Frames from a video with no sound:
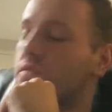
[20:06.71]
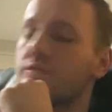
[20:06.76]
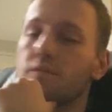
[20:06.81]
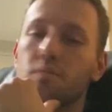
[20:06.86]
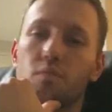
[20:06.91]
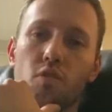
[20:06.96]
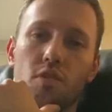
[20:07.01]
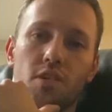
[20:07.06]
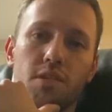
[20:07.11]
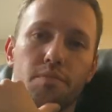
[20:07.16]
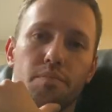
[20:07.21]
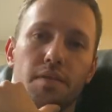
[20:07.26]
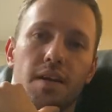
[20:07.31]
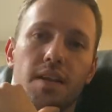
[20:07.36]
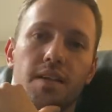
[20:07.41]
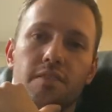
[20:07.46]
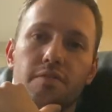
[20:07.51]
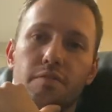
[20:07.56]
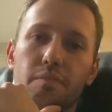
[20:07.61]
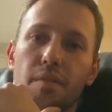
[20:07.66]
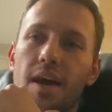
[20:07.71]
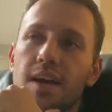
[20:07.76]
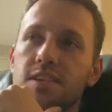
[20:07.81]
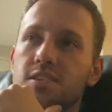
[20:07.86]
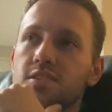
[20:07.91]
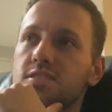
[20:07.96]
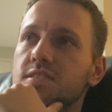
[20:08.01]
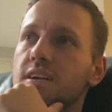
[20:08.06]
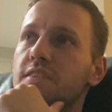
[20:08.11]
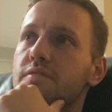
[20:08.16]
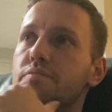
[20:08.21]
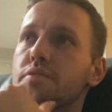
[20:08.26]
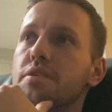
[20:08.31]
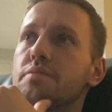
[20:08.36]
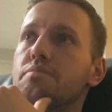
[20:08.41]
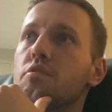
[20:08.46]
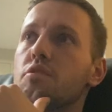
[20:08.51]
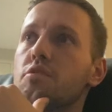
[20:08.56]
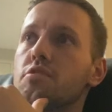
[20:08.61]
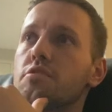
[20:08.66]
more competitive matches I've been a
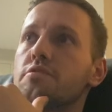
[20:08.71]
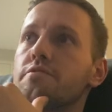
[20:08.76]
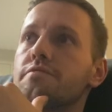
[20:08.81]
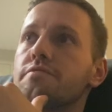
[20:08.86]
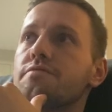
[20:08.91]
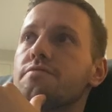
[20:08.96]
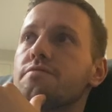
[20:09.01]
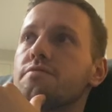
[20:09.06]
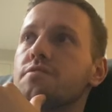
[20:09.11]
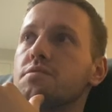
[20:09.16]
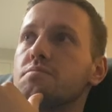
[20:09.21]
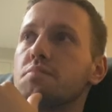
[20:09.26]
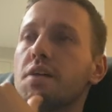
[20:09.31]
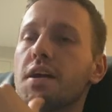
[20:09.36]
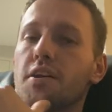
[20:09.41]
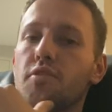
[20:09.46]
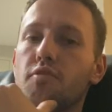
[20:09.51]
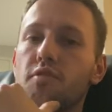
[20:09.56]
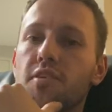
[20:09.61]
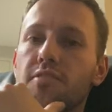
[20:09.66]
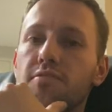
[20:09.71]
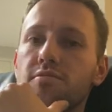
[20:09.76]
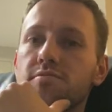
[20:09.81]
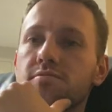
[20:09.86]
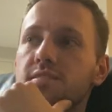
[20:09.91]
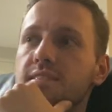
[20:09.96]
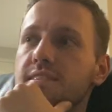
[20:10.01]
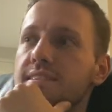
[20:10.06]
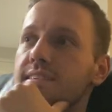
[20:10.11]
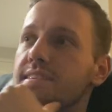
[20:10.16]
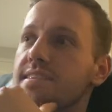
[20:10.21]
part of in my career.